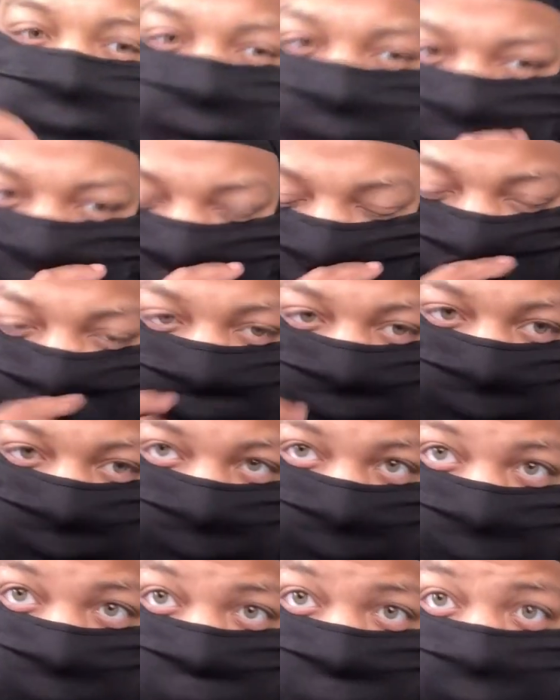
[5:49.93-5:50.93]
I took it
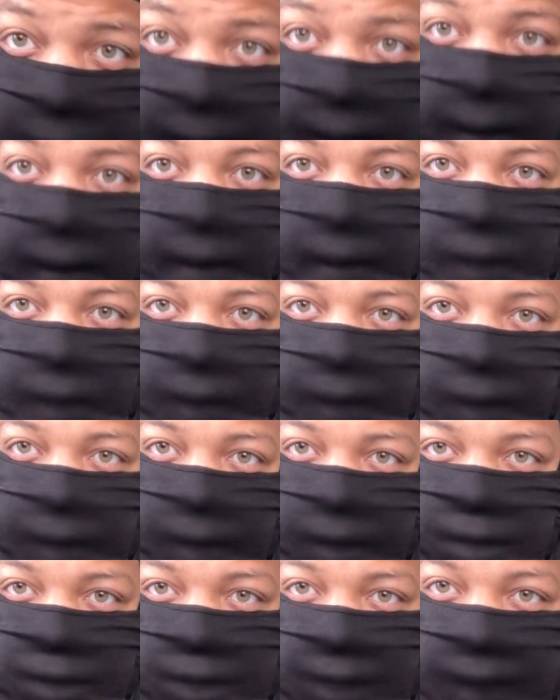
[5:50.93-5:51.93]
home,
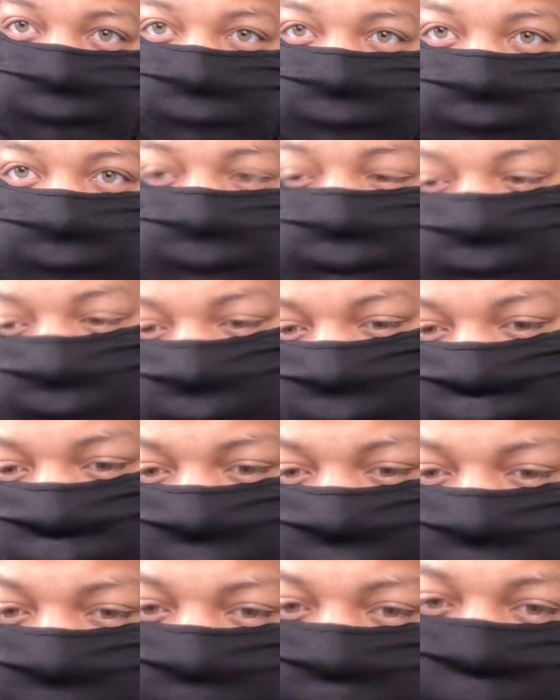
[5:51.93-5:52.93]
shaved it down a little
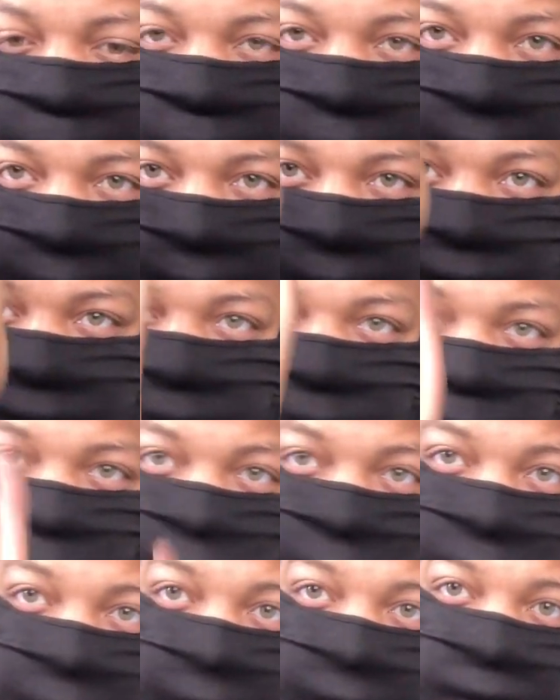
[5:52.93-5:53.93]
bit,
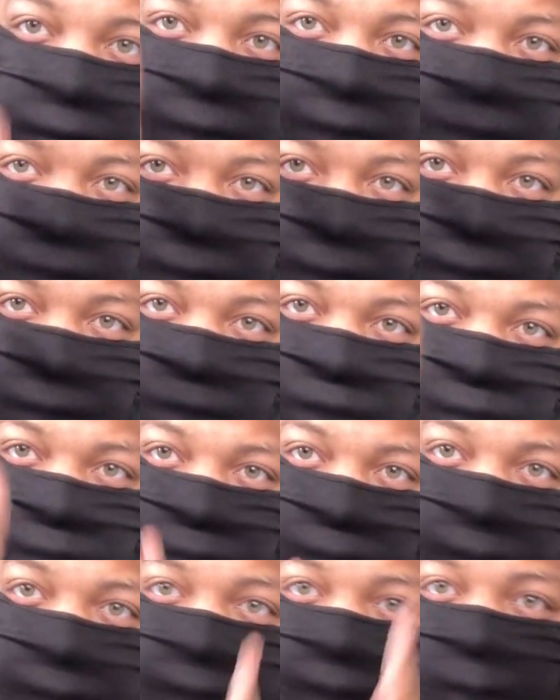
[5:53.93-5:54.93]
smoothed out the edge
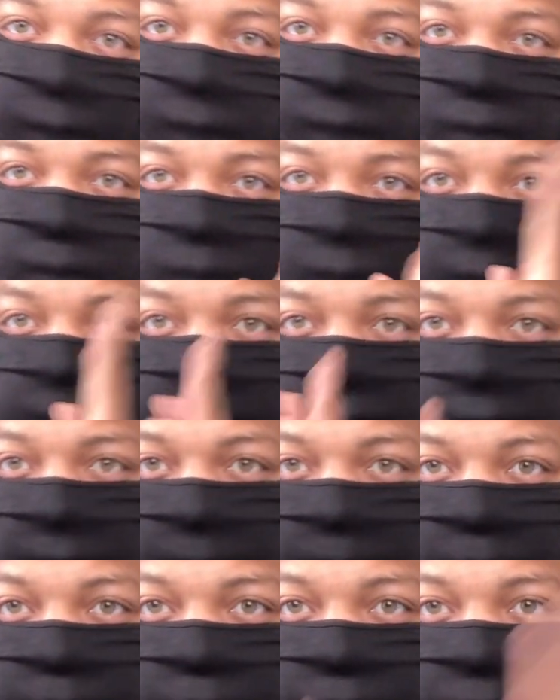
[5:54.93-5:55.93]
so that it would
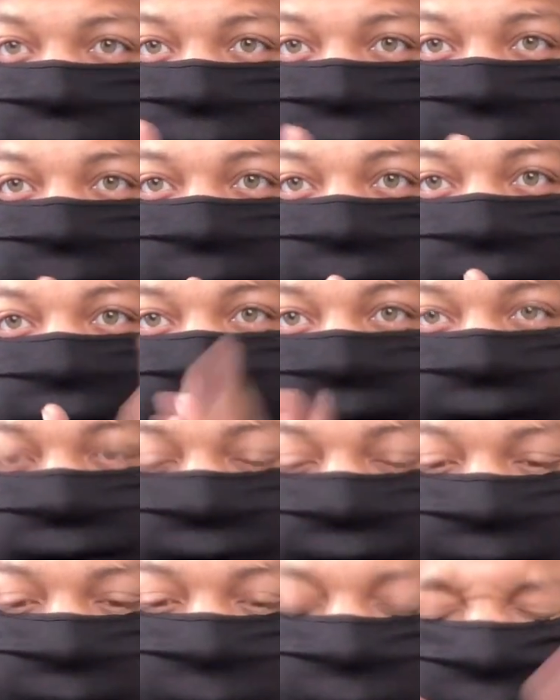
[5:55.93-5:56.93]
come in
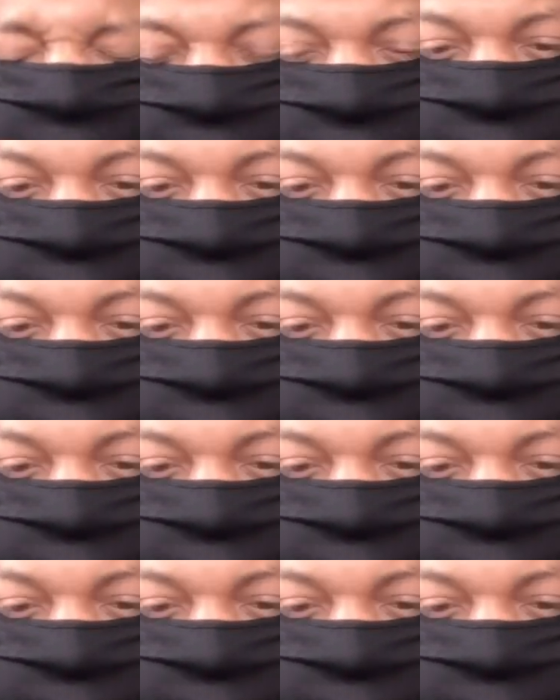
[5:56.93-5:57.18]
contact really